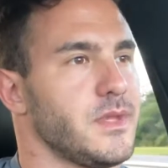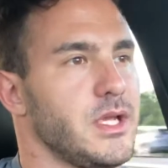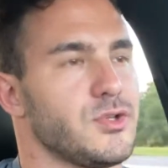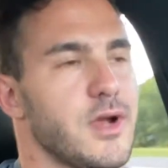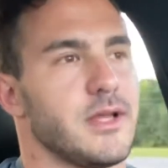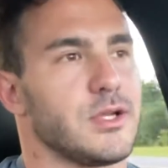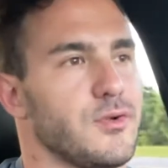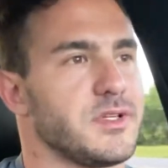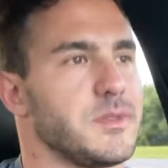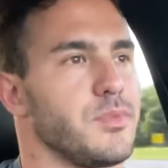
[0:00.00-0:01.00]
He tried
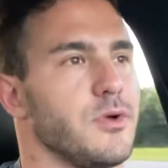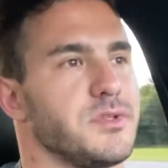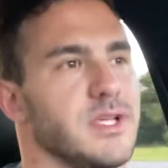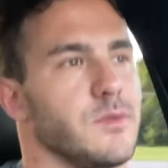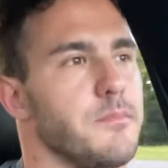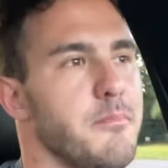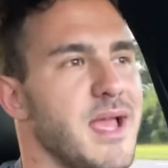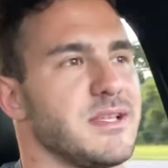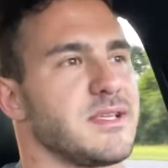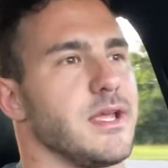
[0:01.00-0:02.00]
increasing protein,
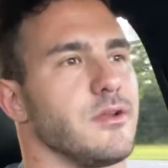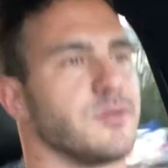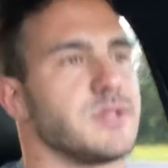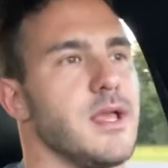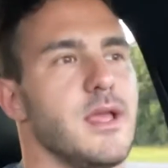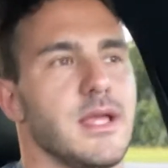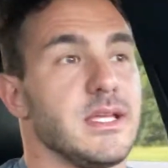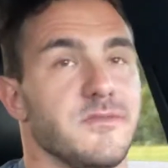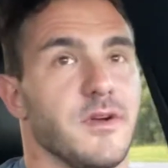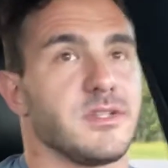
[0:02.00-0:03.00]
mass gainers.
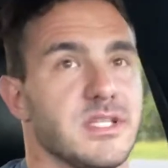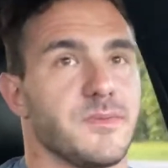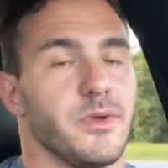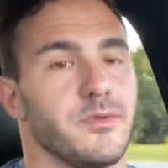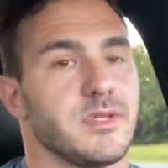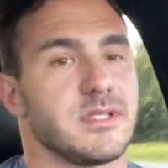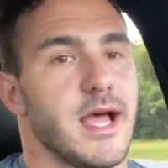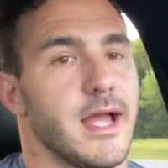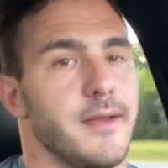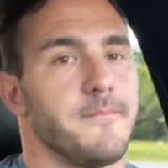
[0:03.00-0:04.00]
He's very disciplined with his
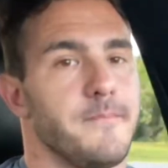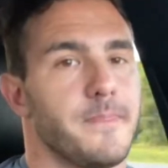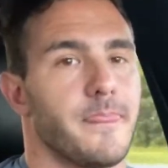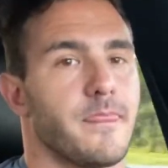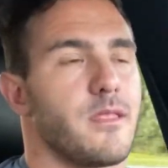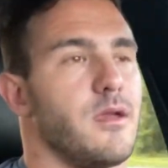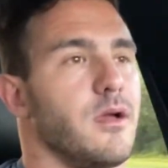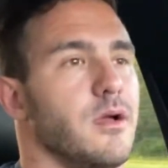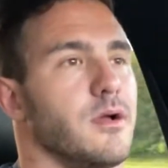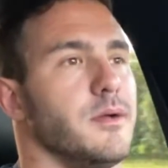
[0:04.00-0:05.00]
diet.
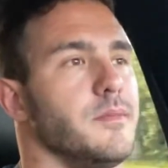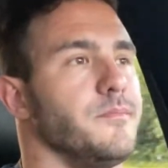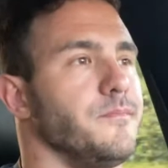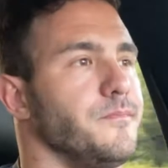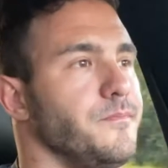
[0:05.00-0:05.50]
Um,